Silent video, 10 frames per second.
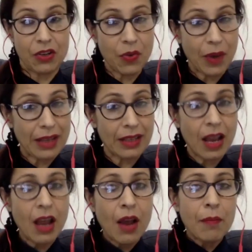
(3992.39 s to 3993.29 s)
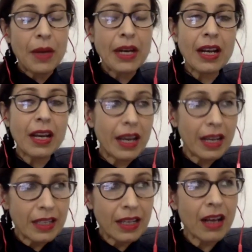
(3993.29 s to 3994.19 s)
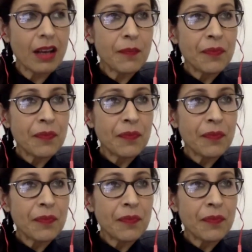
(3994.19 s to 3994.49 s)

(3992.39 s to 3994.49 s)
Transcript: US, but in India,